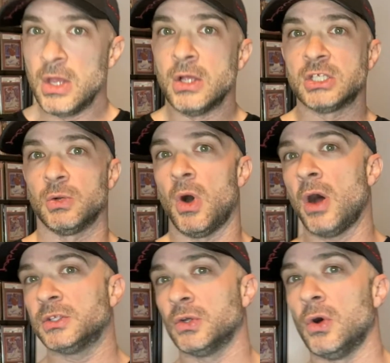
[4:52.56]
So, all
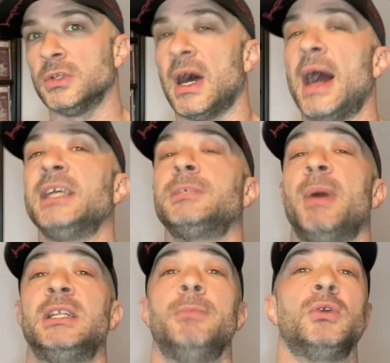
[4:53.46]
told, I
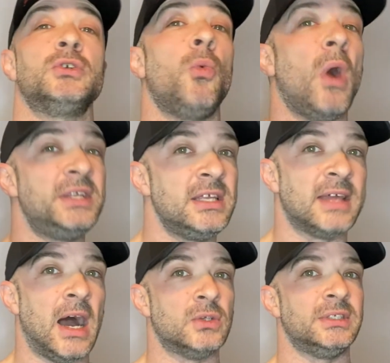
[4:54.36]
spent about
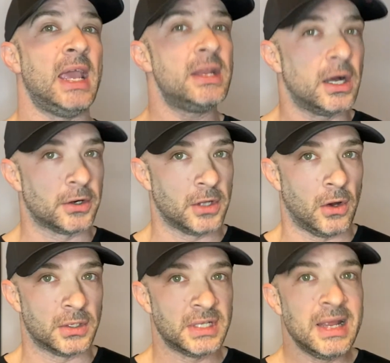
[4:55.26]
$20,800
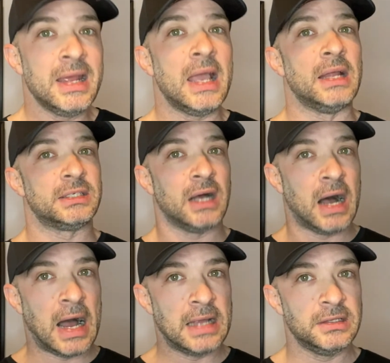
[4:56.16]
it is
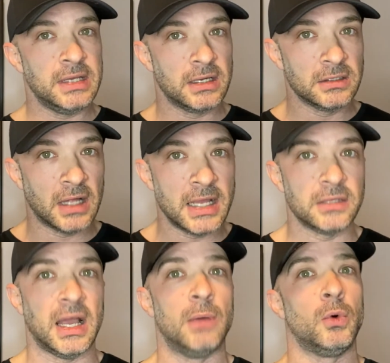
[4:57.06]
highly
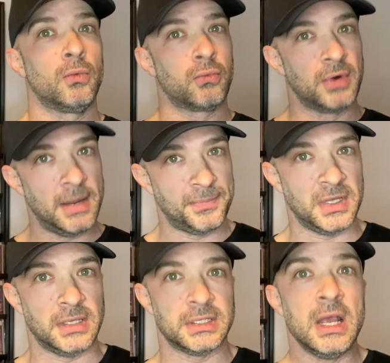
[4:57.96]
unlikely I will rip
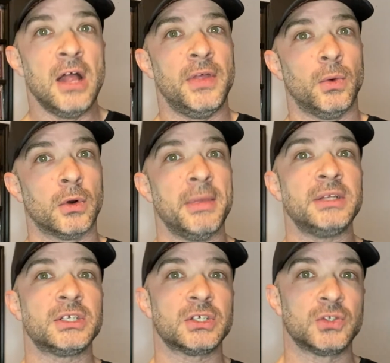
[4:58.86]
these. They will remain
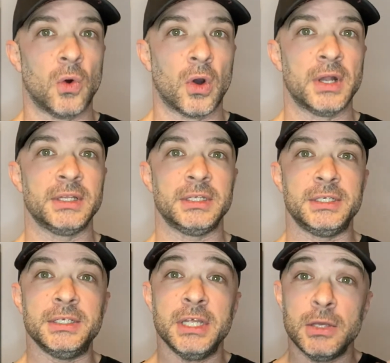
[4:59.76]
stored and
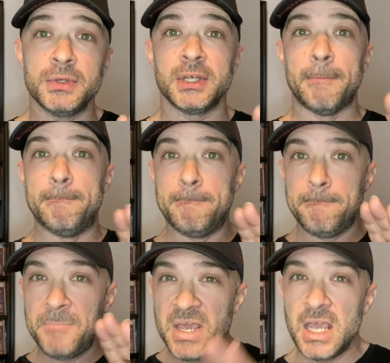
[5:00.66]
continue to
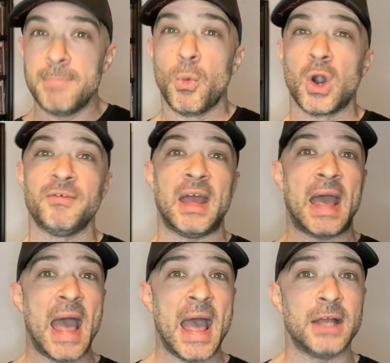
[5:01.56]
be more of a
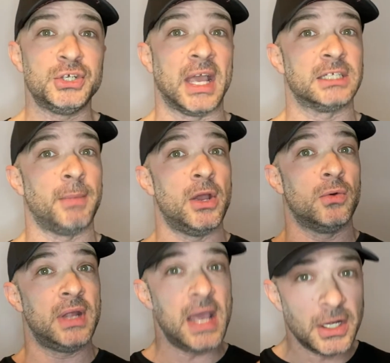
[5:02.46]
hedge against my own
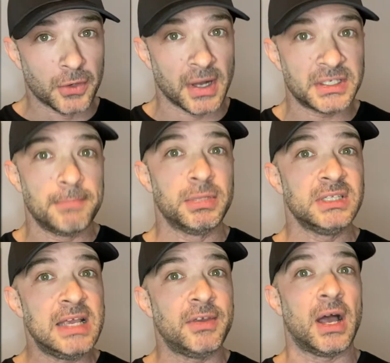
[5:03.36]
ignorance and believing